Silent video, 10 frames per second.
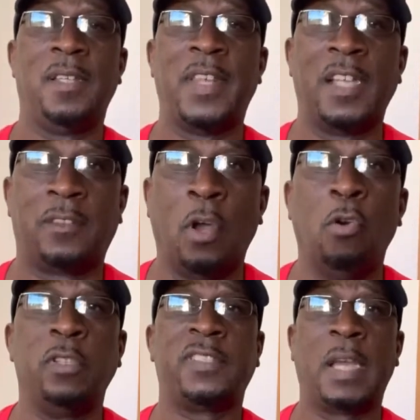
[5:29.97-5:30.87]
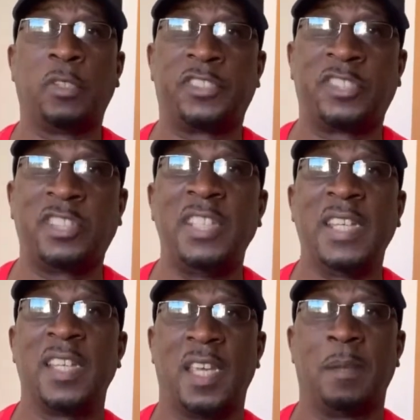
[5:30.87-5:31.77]
that those that were
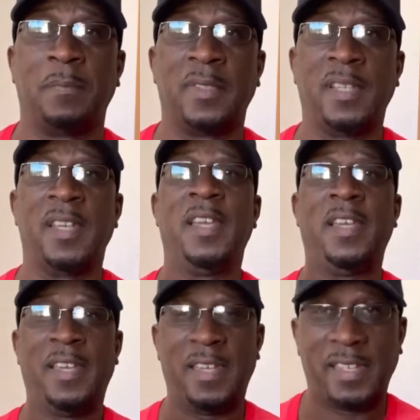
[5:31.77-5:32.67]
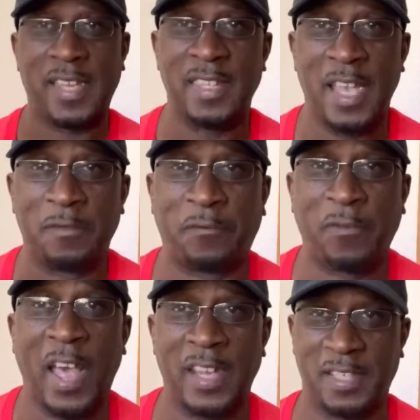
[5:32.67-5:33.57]
seeking him can yet
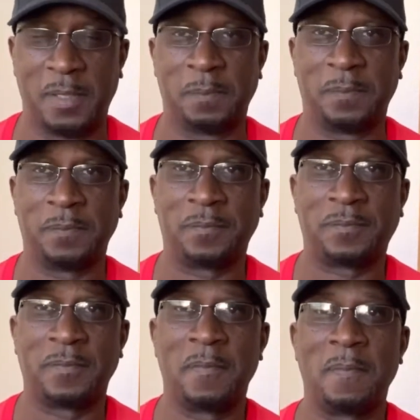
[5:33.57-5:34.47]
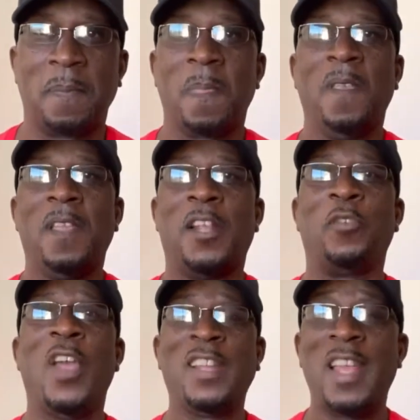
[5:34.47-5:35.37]
find him.
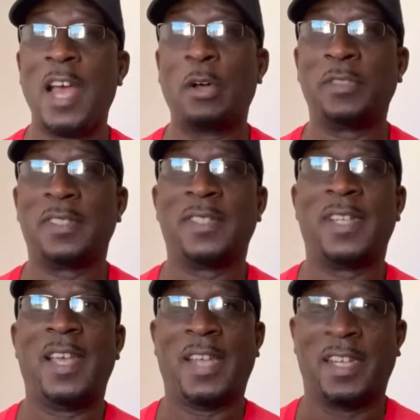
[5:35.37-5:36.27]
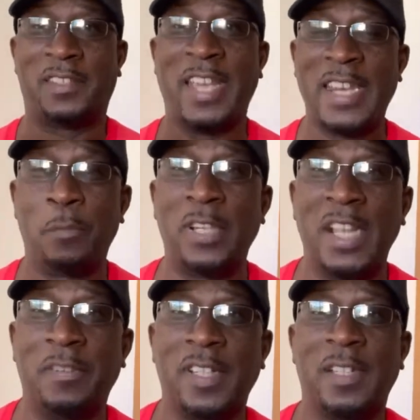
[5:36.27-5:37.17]
And right now, in the day that we're
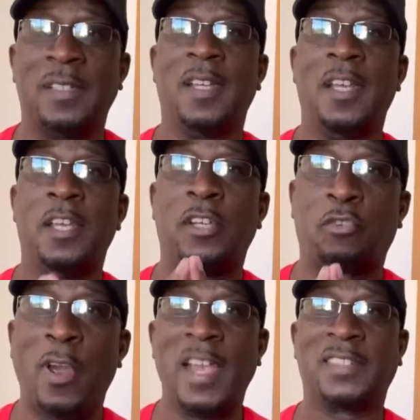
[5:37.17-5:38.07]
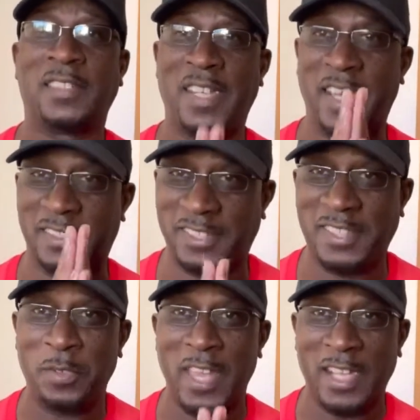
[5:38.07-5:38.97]
living in, Christ is
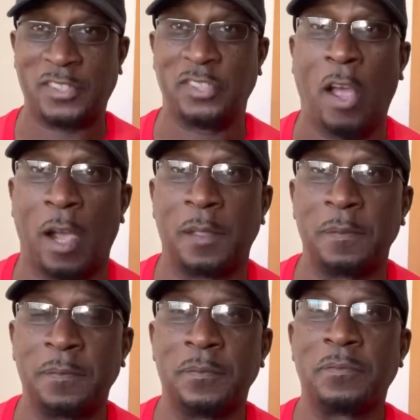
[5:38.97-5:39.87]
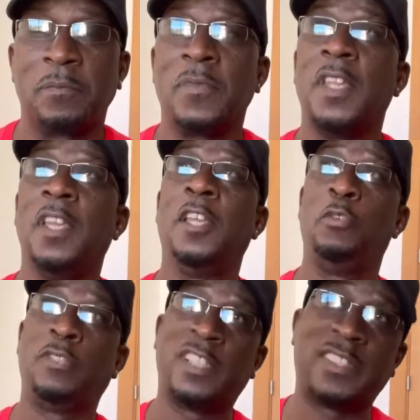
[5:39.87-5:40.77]
still that star.
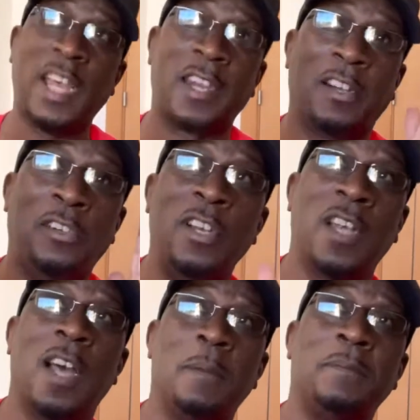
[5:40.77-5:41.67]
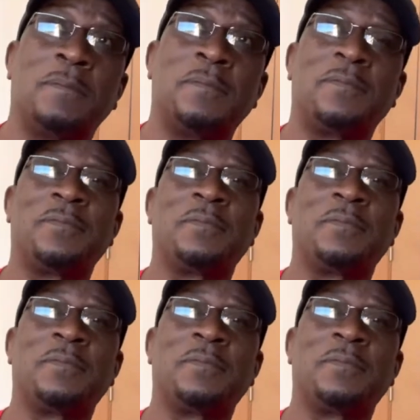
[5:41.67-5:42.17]
You just got to look up